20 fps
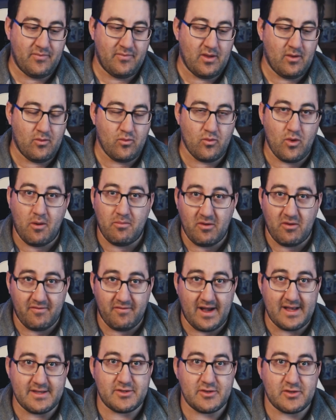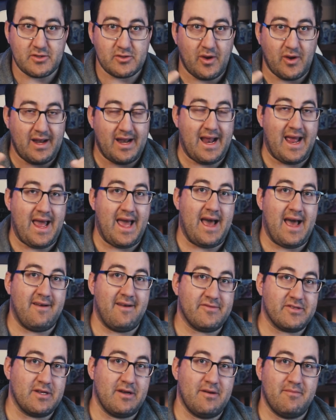robo-advisors, granted I have
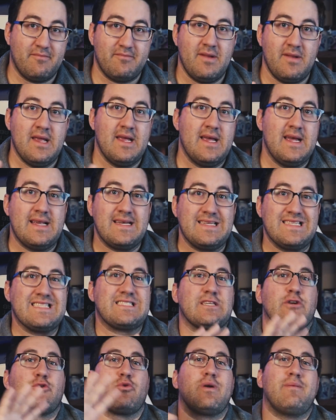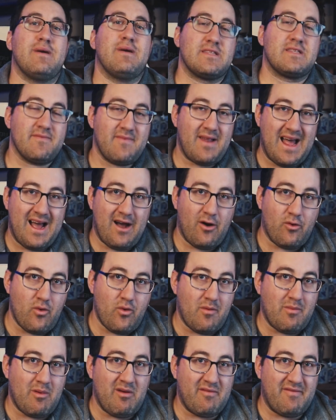some disagreements on how
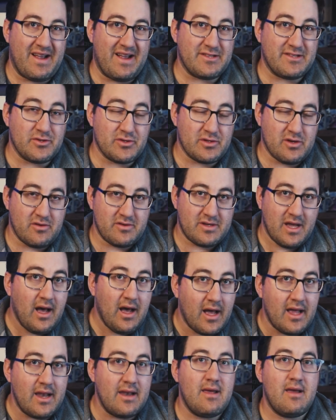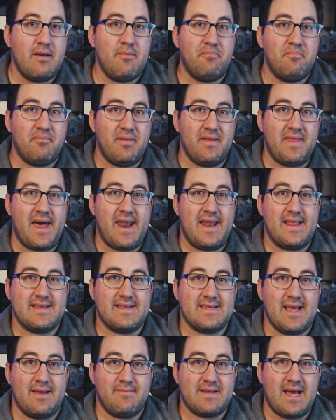robo-advisors are done, but then at the
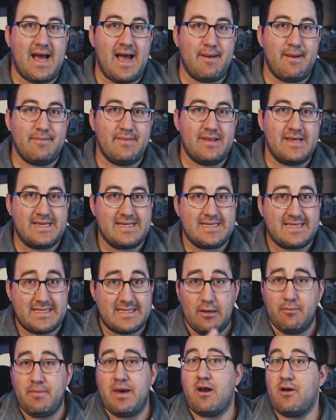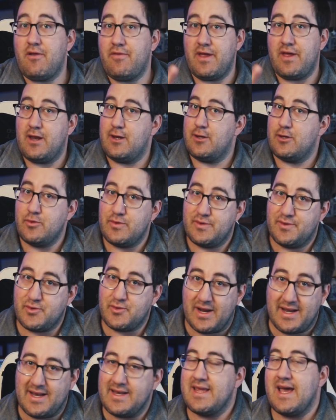same time, still better than you trying
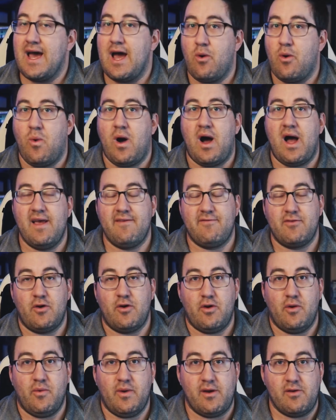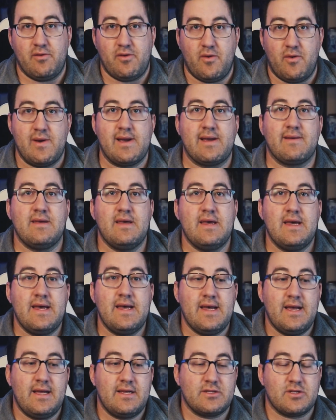to DIY if you don't know what you're doing.
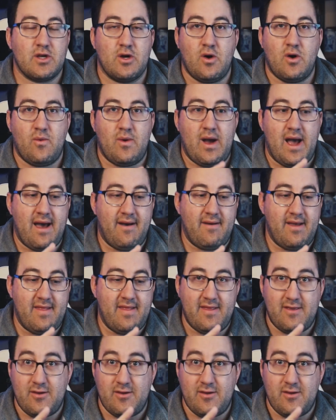So, and you